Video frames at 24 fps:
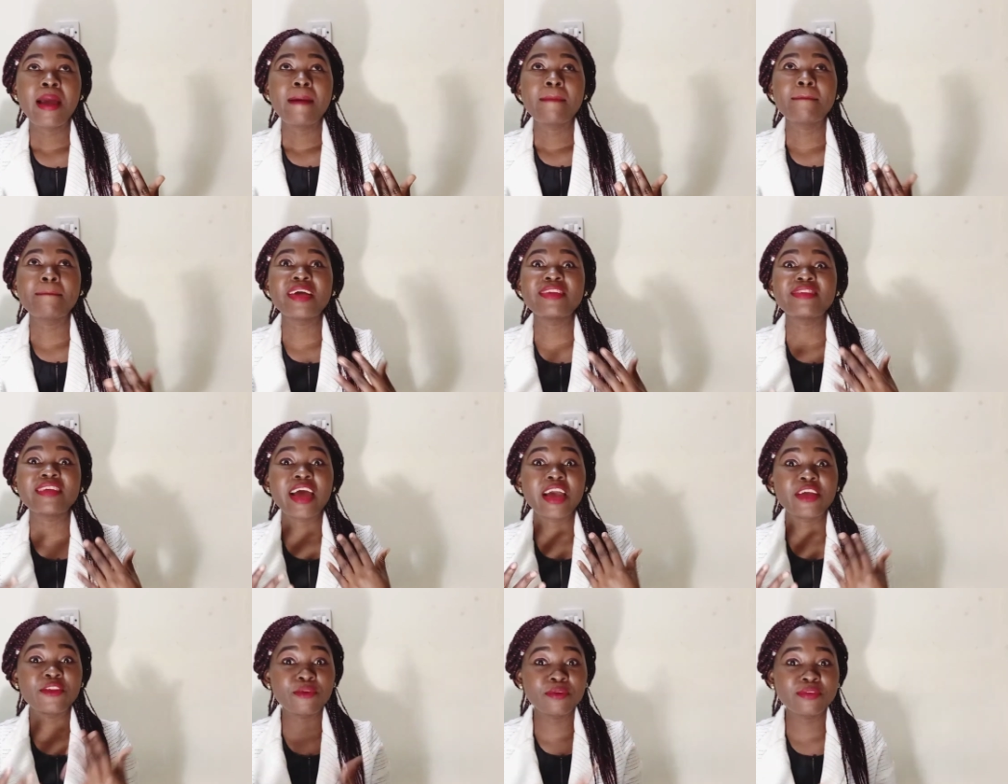but
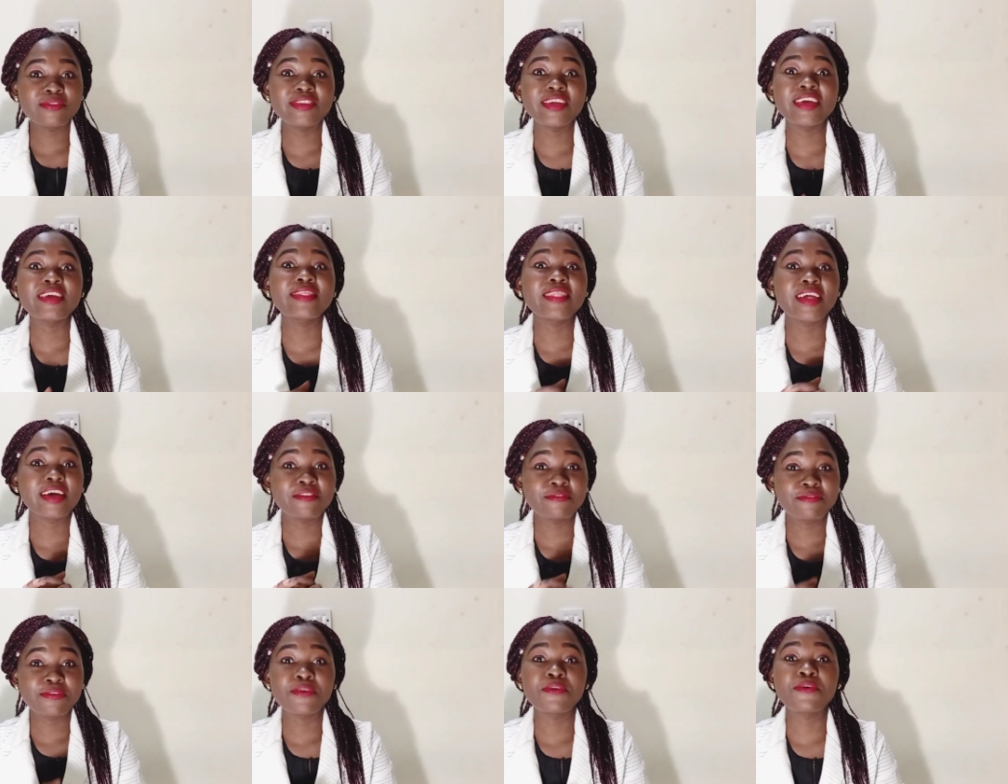I don't take
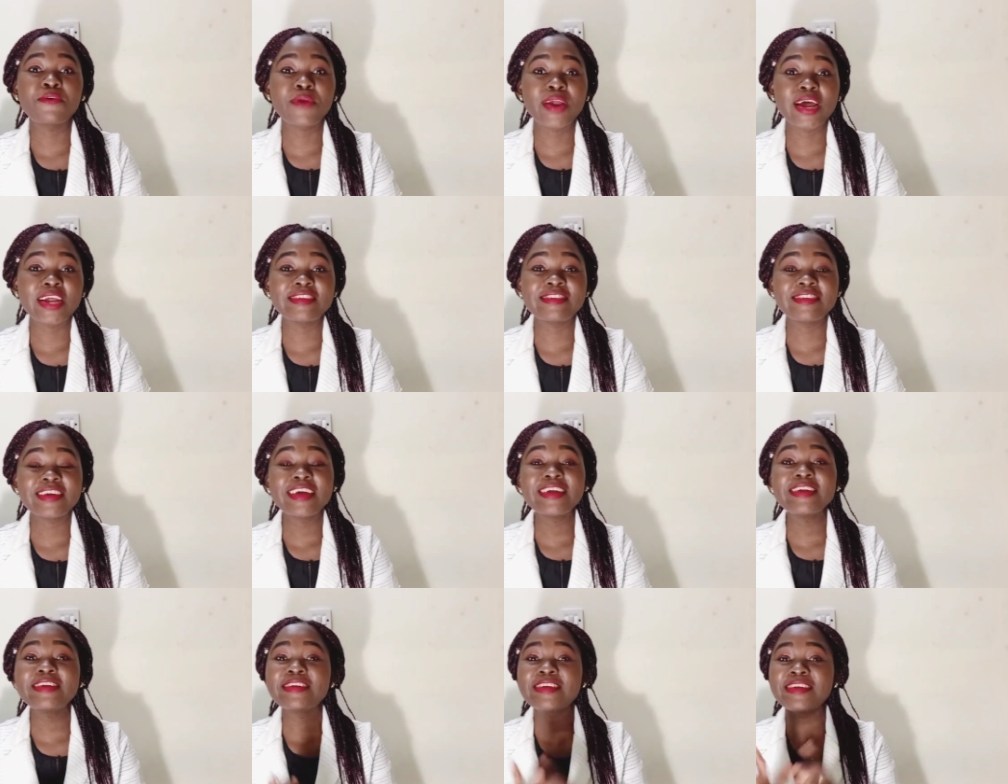that for
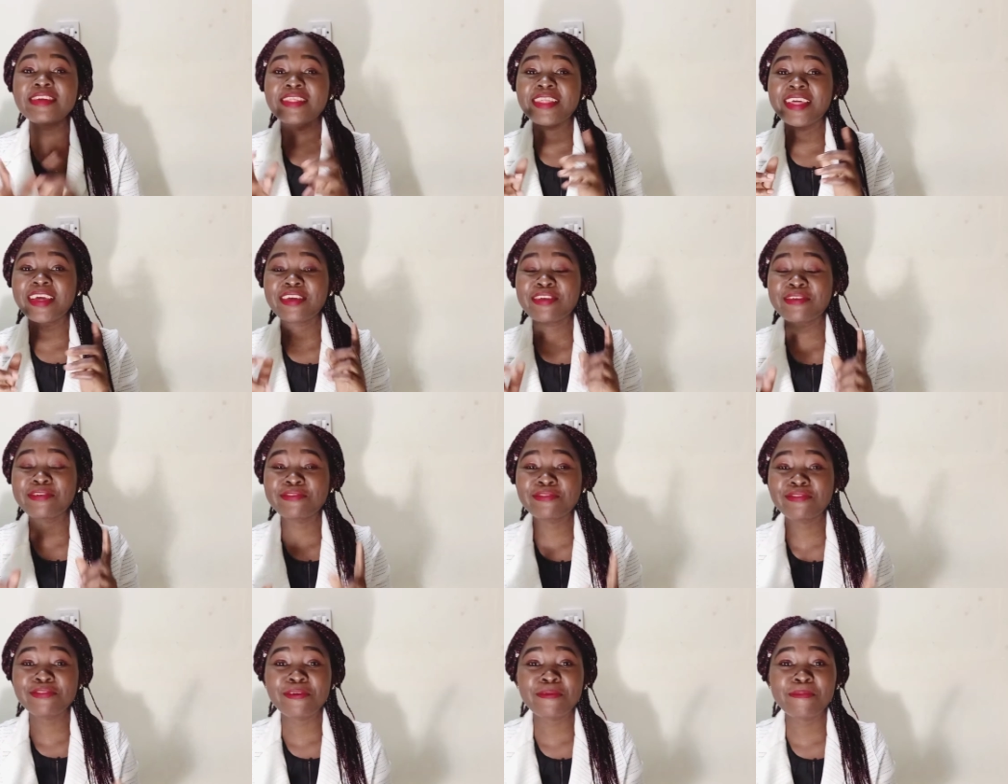granted. Thank you
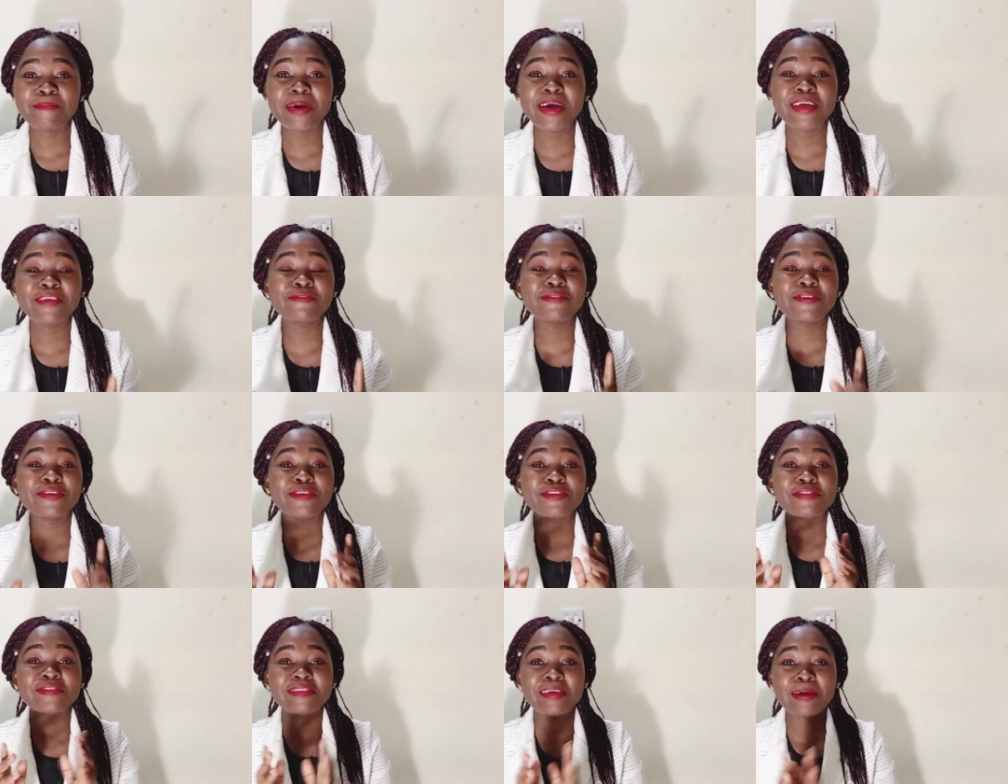so much for
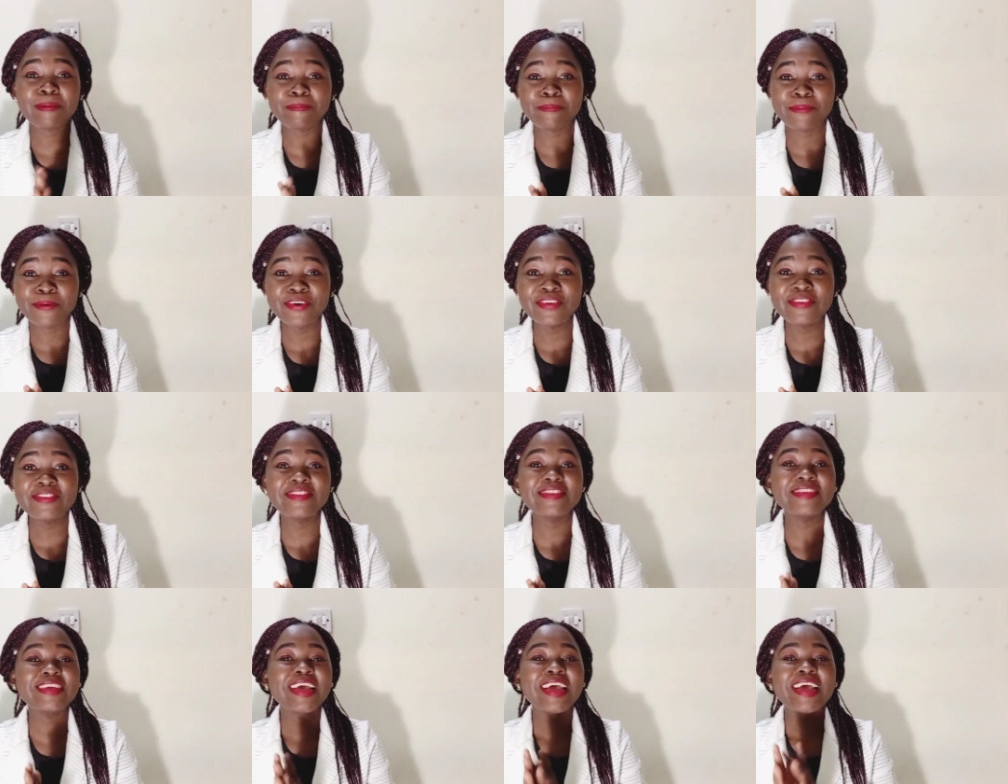your
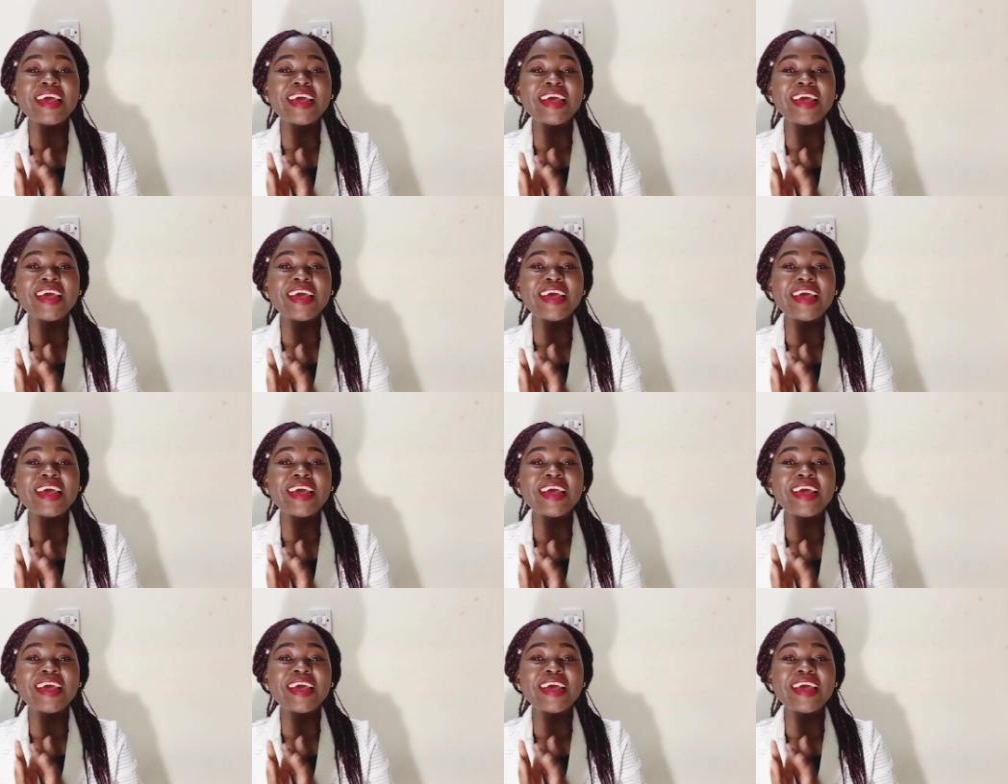support.